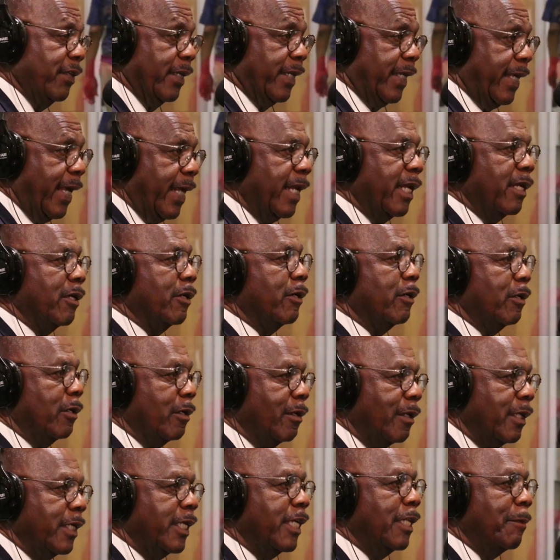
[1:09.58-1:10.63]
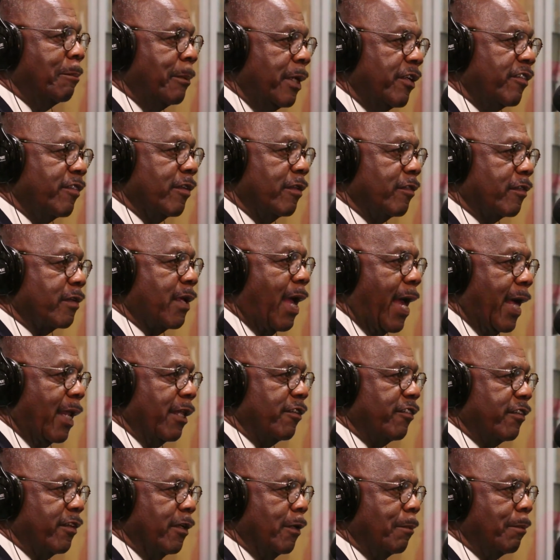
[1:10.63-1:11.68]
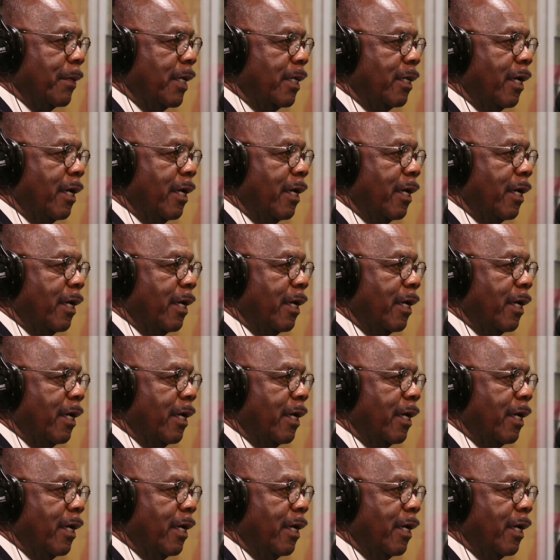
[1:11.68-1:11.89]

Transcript: to get an early admission scholarship.